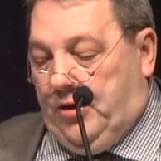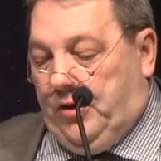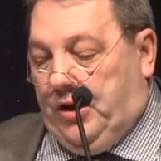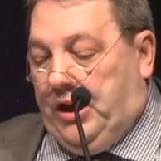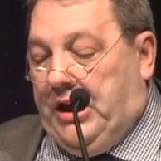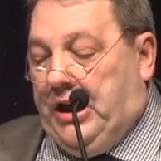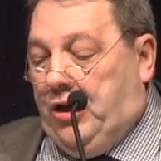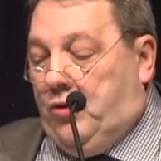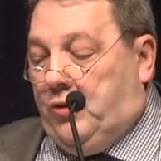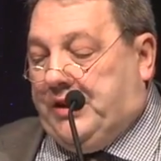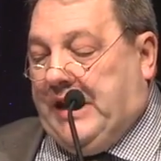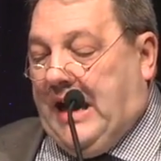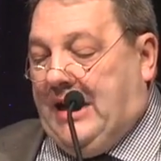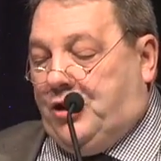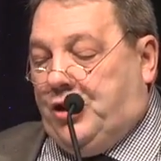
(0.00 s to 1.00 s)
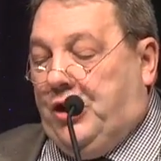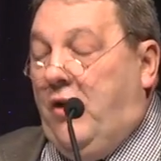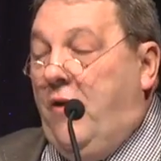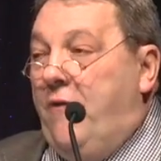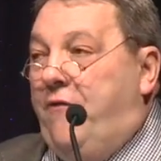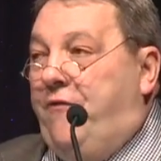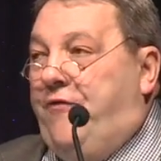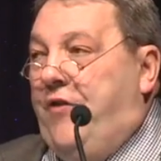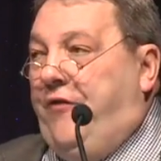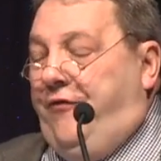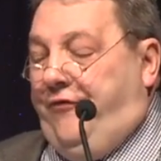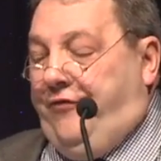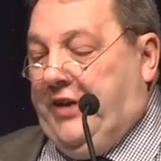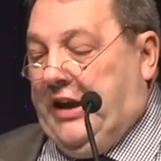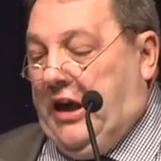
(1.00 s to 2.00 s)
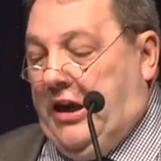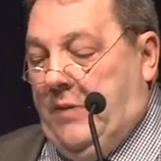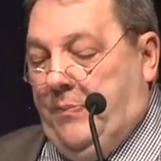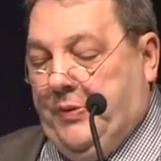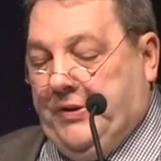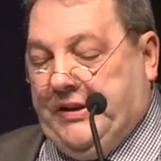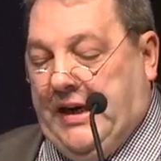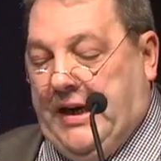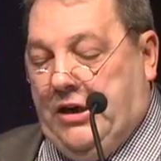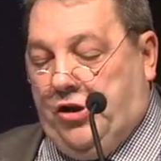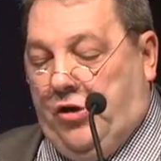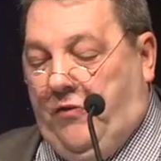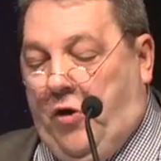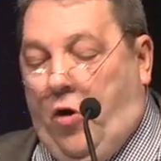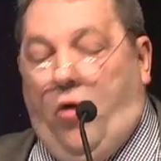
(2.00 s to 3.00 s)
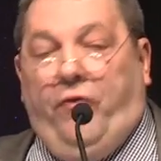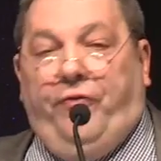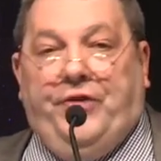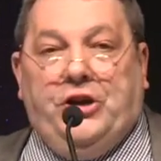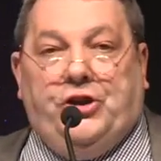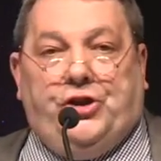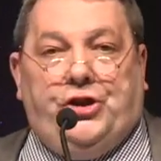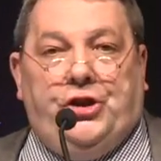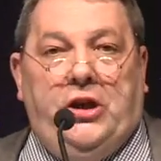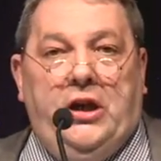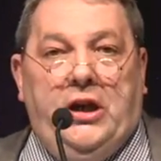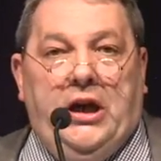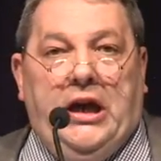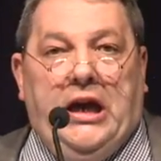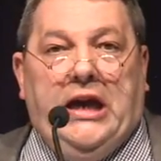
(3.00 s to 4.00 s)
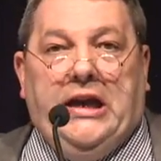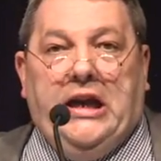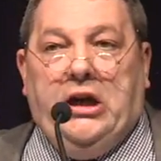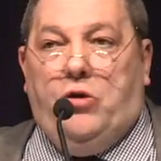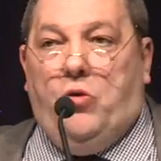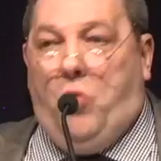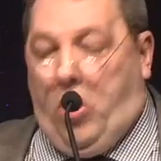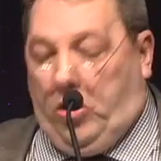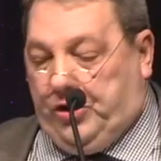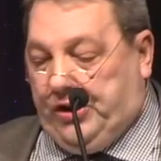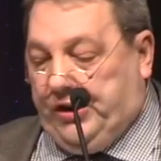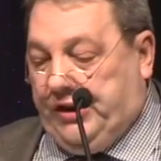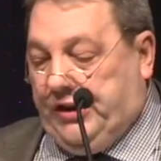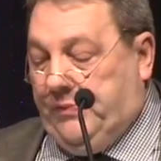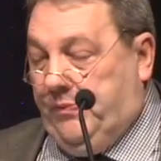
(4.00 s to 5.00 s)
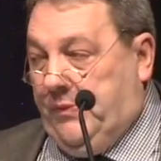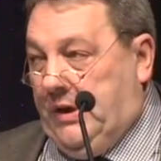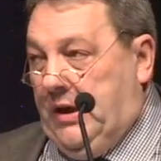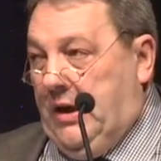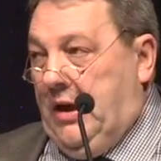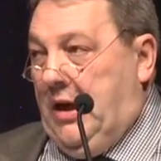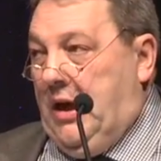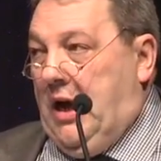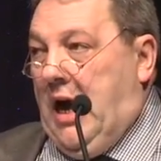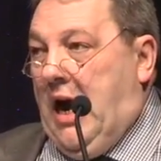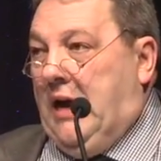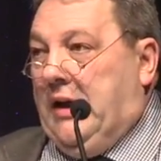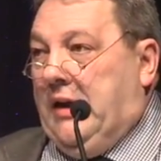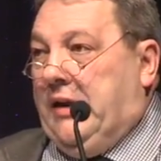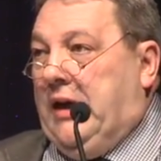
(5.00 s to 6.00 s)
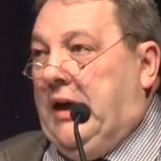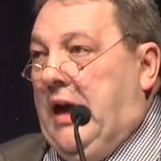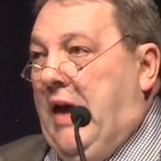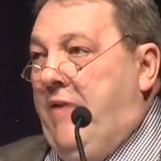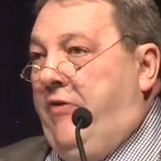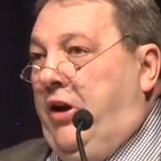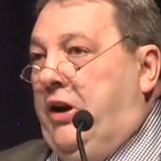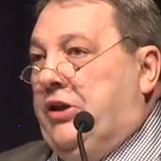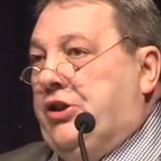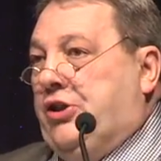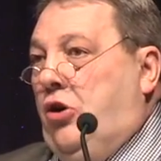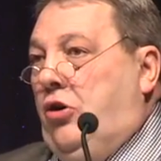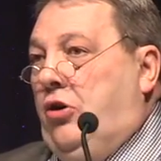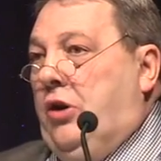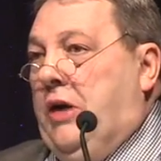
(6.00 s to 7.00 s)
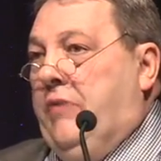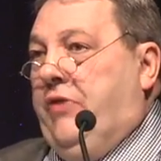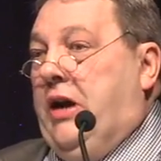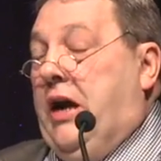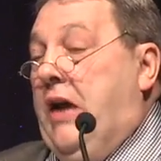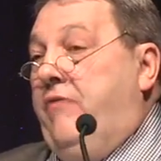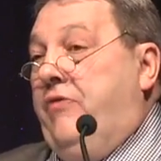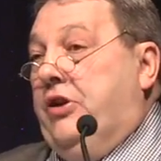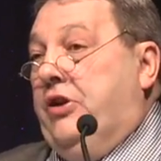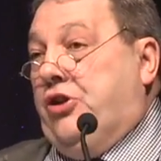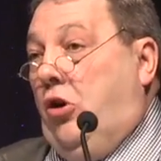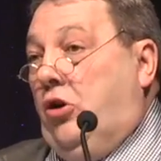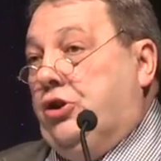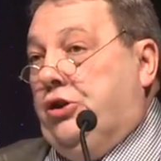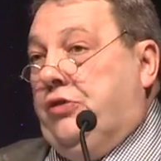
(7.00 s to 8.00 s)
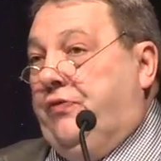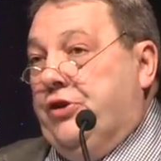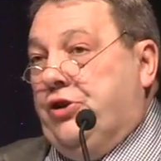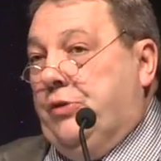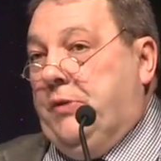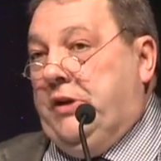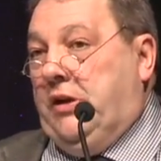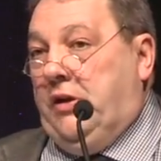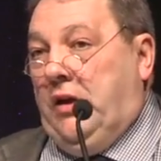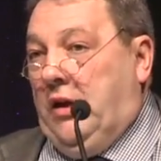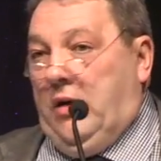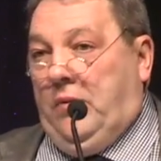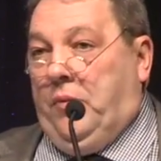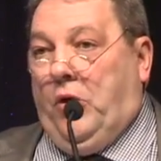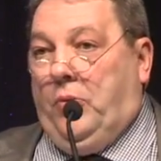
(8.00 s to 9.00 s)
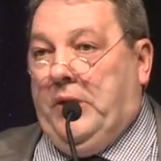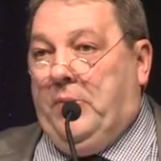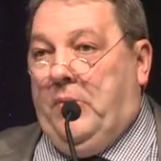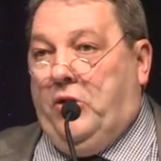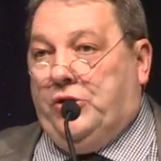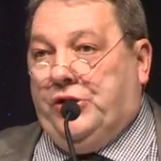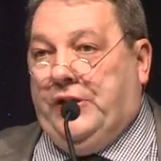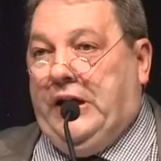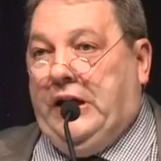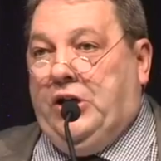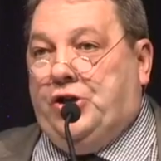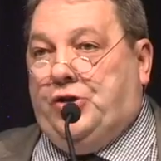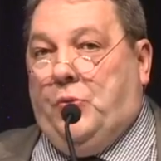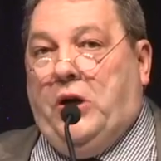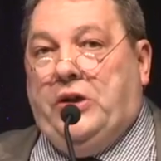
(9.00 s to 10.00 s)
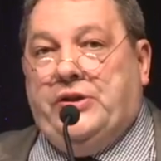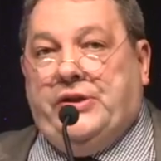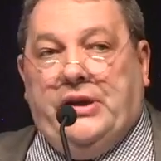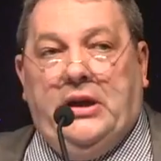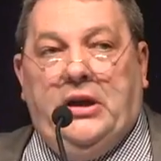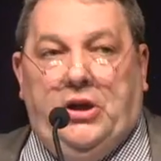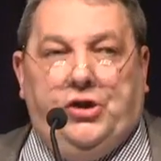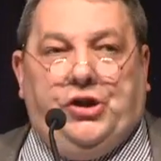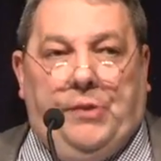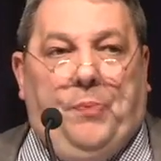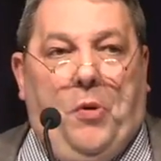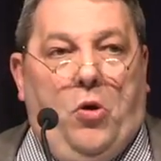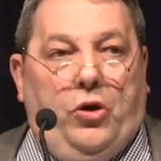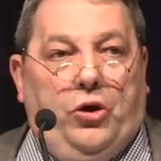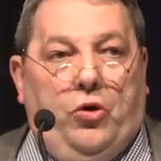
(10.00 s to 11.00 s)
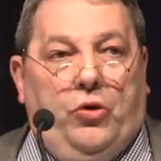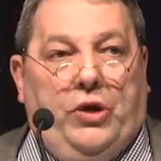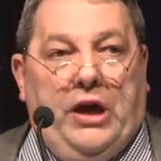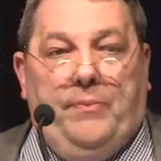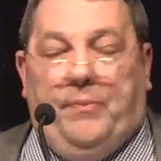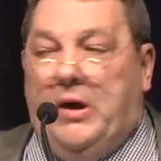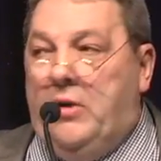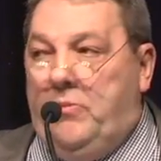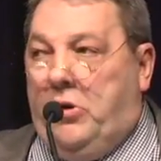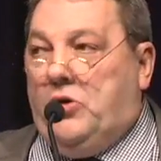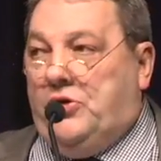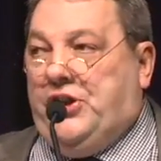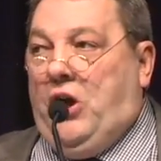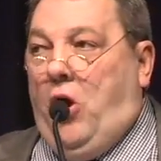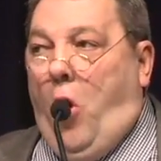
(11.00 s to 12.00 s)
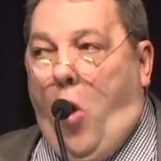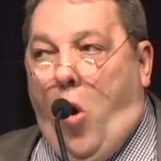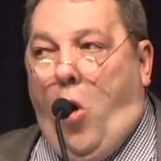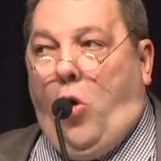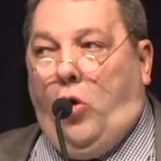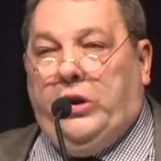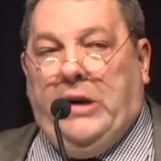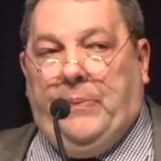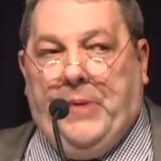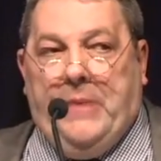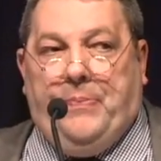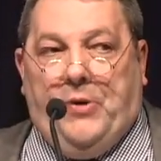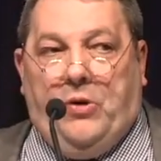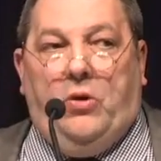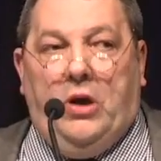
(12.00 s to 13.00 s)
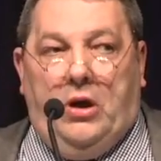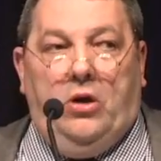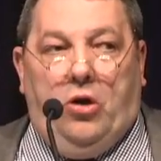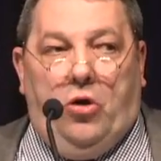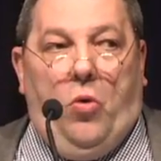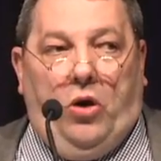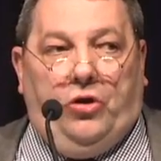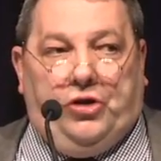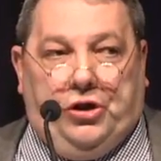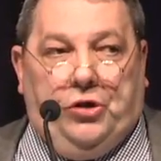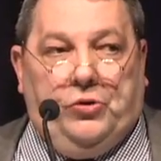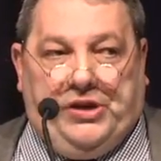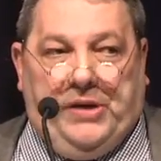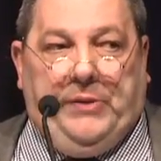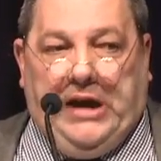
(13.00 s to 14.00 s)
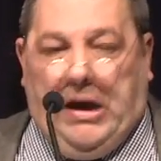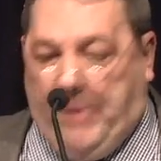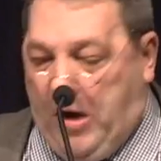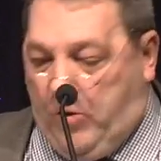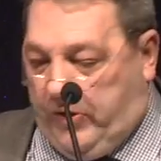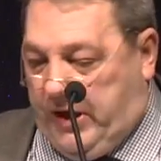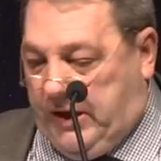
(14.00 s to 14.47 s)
The EU is catching 59% of all fish in EU waters, and I think every Scottish fisherman, and probably most of the English ones, support UKIP, because the only people who want to do something about